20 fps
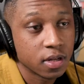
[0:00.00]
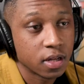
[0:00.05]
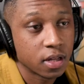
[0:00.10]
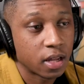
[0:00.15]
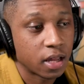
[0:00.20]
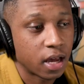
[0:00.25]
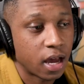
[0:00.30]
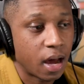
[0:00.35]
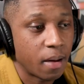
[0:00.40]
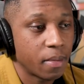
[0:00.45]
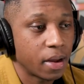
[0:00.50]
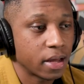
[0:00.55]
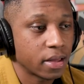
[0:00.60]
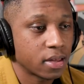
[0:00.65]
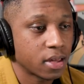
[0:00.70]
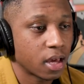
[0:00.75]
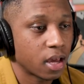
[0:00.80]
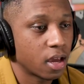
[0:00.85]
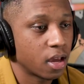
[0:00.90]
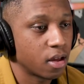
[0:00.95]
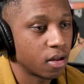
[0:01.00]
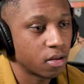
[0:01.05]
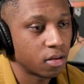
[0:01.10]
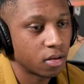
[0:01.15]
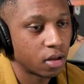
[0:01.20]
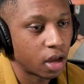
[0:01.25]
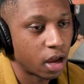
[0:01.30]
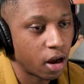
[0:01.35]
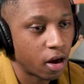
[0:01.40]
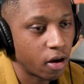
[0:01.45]
Like I'm not saying
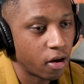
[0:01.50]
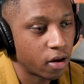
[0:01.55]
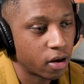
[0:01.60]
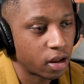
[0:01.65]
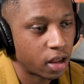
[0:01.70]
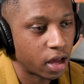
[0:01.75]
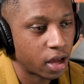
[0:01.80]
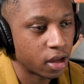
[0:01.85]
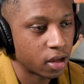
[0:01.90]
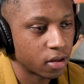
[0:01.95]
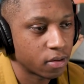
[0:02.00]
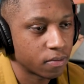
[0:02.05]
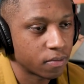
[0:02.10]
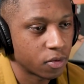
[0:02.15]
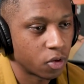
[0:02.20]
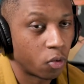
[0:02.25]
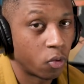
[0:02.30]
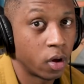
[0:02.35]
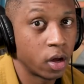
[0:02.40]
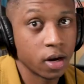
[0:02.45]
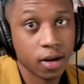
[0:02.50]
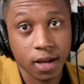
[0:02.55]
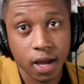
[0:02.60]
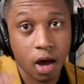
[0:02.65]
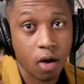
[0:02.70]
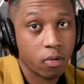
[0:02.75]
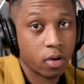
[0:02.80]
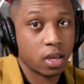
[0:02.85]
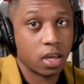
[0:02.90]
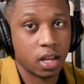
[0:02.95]
Eren like want to
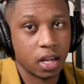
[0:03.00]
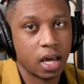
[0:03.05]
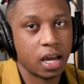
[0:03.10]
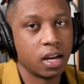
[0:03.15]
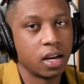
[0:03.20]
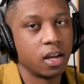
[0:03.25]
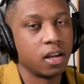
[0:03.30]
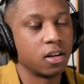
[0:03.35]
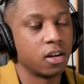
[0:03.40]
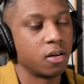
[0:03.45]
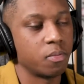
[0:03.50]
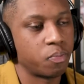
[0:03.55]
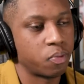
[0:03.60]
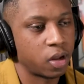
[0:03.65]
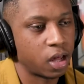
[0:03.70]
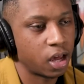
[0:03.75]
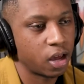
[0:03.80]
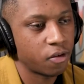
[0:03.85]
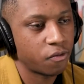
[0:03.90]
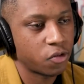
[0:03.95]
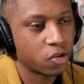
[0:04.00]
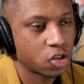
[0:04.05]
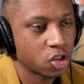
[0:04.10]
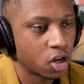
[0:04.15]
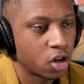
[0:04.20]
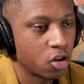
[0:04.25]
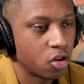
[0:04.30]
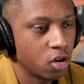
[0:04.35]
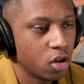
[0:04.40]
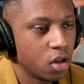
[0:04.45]
go with Yelena and them playing for
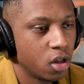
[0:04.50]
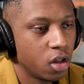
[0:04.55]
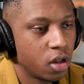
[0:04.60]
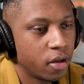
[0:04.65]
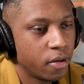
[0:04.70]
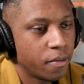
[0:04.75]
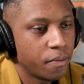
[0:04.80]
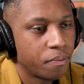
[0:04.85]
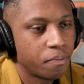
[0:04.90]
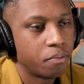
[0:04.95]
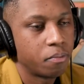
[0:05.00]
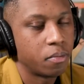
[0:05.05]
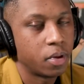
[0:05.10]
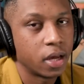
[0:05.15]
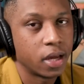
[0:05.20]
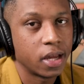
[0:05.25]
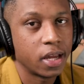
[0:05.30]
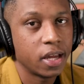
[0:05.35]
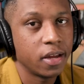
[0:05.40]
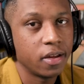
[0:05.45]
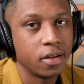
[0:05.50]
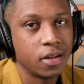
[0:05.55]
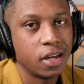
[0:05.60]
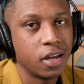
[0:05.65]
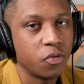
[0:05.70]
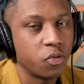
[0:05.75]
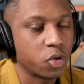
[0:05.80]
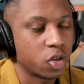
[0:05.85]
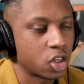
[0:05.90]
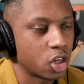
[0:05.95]
sure, but he
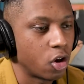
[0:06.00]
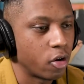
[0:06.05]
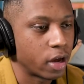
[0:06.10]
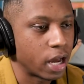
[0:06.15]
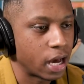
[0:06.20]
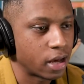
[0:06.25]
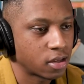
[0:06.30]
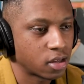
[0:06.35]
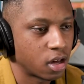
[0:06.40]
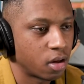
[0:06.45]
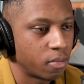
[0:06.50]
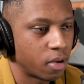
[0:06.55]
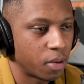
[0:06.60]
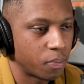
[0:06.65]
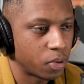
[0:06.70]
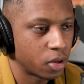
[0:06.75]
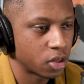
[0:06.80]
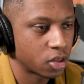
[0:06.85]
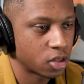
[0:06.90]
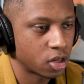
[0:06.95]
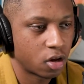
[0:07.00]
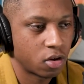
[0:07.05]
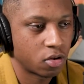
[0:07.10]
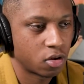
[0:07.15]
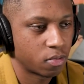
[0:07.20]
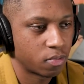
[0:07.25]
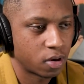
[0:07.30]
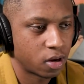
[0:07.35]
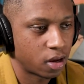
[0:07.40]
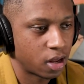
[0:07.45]
he for sure got something up his
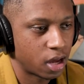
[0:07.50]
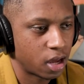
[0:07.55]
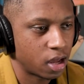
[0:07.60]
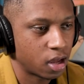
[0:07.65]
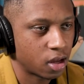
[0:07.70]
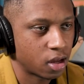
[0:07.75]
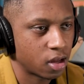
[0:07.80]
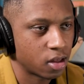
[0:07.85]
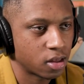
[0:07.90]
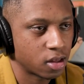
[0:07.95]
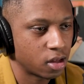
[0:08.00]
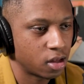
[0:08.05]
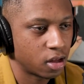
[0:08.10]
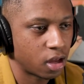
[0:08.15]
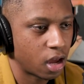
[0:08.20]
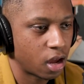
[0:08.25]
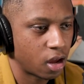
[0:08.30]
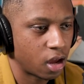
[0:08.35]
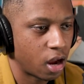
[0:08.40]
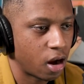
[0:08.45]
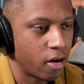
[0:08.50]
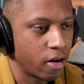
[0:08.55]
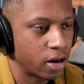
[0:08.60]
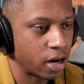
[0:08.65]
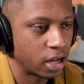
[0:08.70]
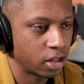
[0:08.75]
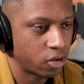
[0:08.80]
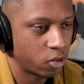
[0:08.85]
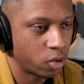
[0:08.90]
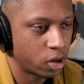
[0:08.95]
shoulder, bro. Like cause Eren
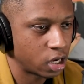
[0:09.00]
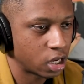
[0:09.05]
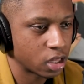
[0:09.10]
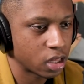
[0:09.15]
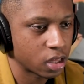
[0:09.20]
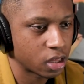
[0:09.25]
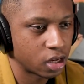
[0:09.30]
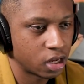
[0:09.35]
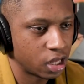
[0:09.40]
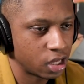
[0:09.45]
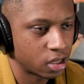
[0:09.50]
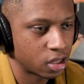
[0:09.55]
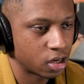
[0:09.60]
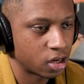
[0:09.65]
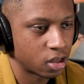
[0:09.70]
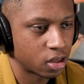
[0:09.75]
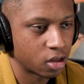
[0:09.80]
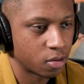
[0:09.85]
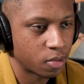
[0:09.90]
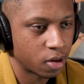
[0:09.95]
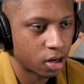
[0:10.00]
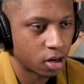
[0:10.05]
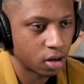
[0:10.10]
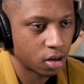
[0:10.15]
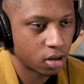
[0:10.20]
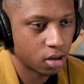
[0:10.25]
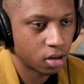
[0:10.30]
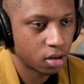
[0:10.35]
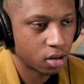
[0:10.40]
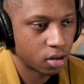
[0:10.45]
not the one to just listen to somebody.
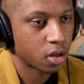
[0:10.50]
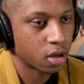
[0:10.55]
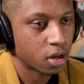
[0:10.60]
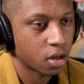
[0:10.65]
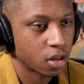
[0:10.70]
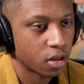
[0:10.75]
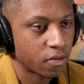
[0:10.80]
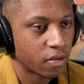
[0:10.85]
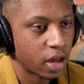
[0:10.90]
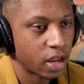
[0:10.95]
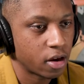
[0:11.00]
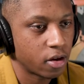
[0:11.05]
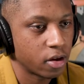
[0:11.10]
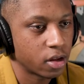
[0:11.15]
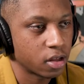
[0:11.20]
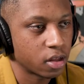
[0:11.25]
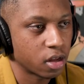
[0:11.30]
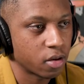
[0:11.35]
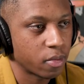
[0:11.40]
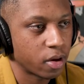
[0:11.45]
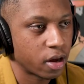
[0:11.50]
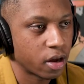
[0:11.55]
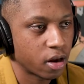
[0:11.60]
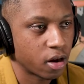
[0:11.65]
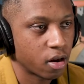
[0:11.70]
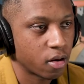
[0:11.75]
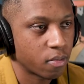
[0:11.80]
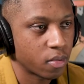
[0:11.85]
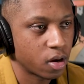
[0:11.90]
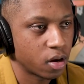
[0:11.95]
Cause if I know anything about
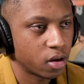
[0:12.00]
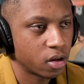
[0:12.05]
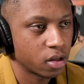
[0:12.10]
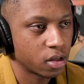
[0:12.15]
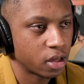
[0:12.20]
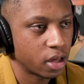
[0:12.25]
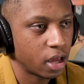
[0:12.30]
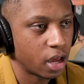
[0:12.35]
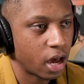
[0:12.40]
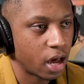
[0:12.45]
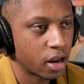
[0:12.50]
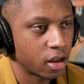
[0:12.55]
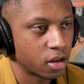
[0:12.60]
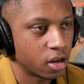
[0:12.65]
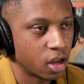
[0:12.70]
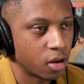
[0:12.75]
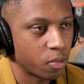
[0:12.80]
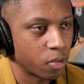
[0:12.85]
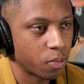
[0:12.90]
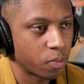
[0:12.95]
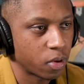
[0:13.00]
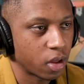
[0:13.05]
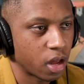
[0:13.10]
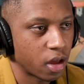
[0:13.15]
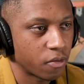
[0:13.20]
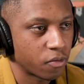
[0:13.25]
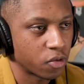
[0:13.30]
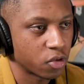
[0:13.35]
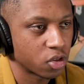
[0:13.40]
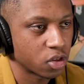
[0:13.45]
Eren, bro, he got a deeper
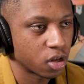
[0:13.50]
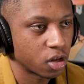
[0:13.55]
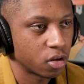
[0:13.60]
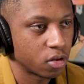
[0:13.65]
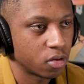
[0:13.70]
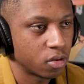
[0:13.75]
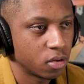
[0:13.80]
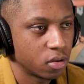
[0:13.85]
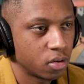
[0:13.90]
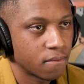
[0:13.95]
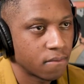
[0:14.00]
plan for sure.